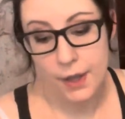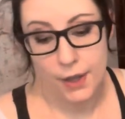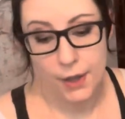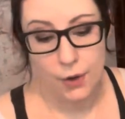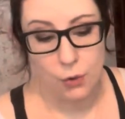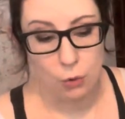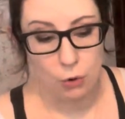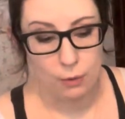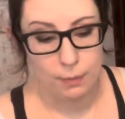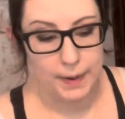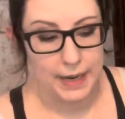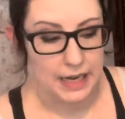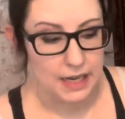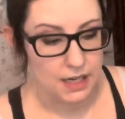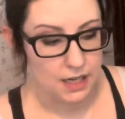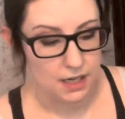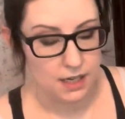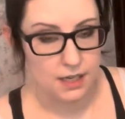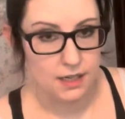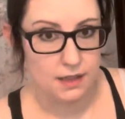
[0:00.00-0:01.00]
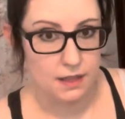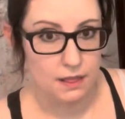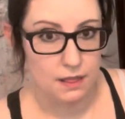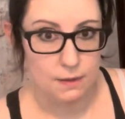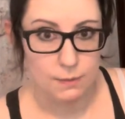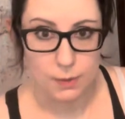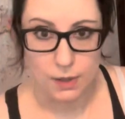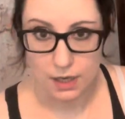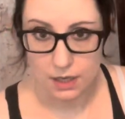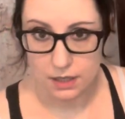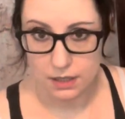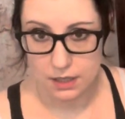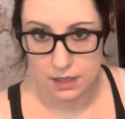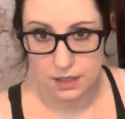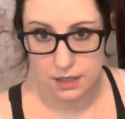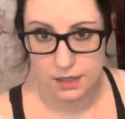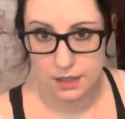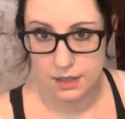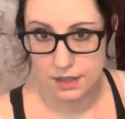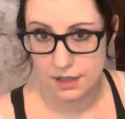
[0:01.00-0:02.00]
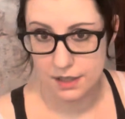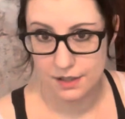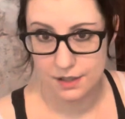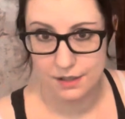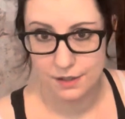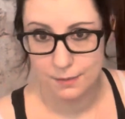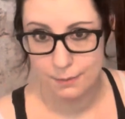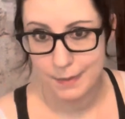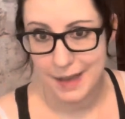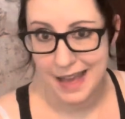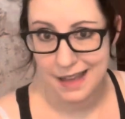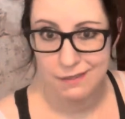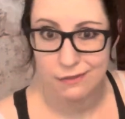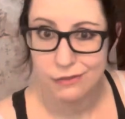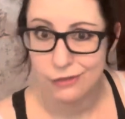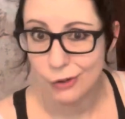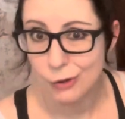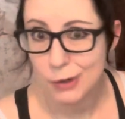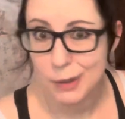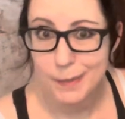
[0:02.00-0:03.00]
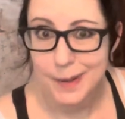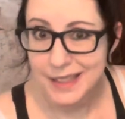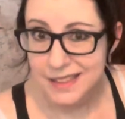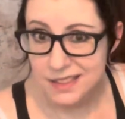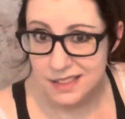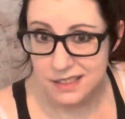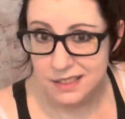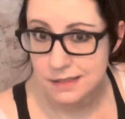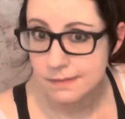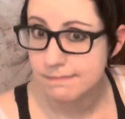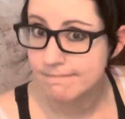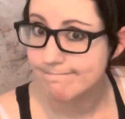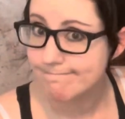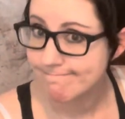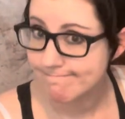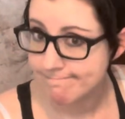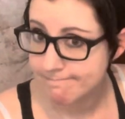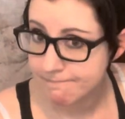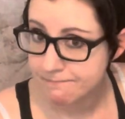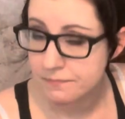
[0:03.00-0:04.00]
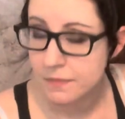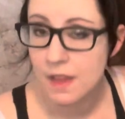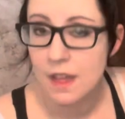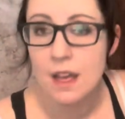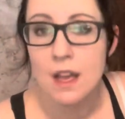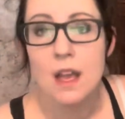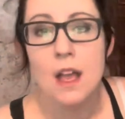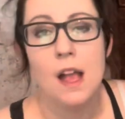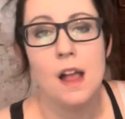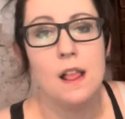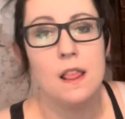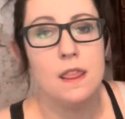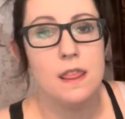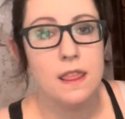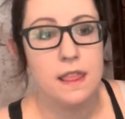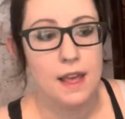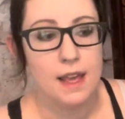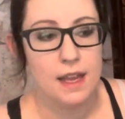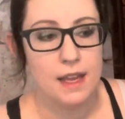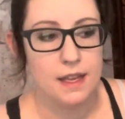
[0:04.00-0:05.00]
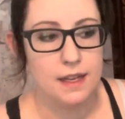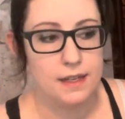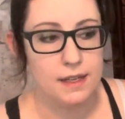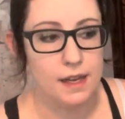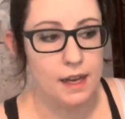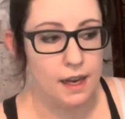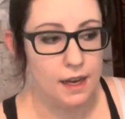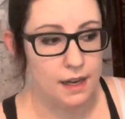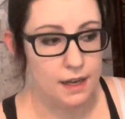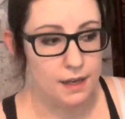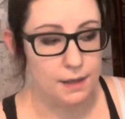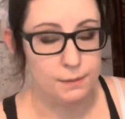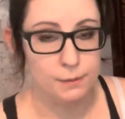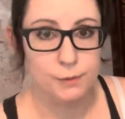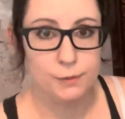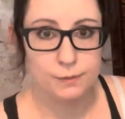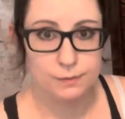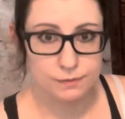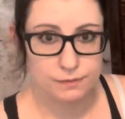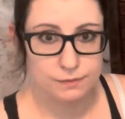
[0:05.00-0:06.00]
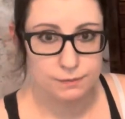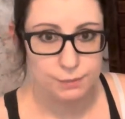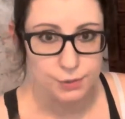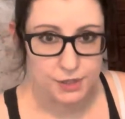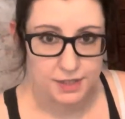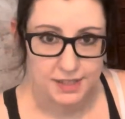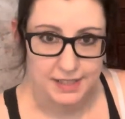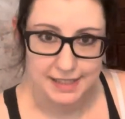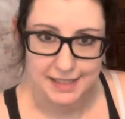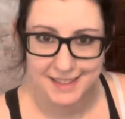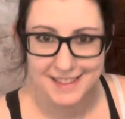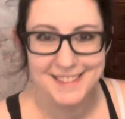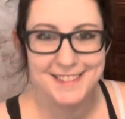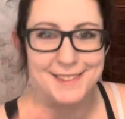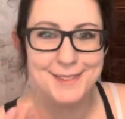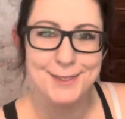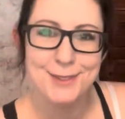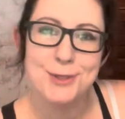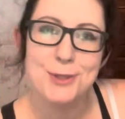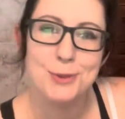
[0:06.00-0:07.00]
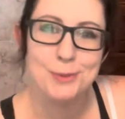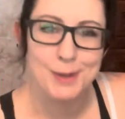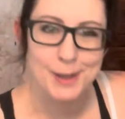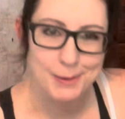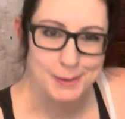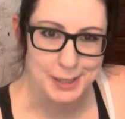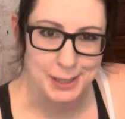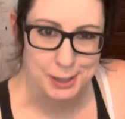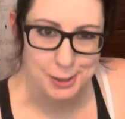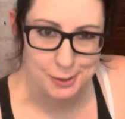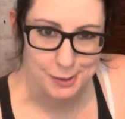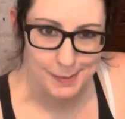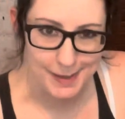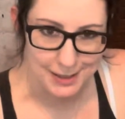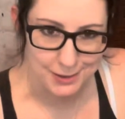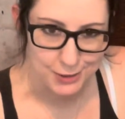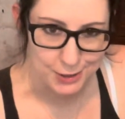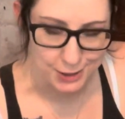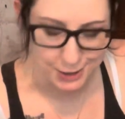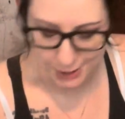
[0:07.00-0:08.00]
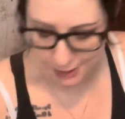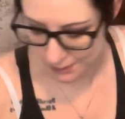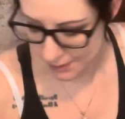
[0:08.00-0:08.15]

or a pain in the butt, pet floaty bits, then proceed to what we are about to do.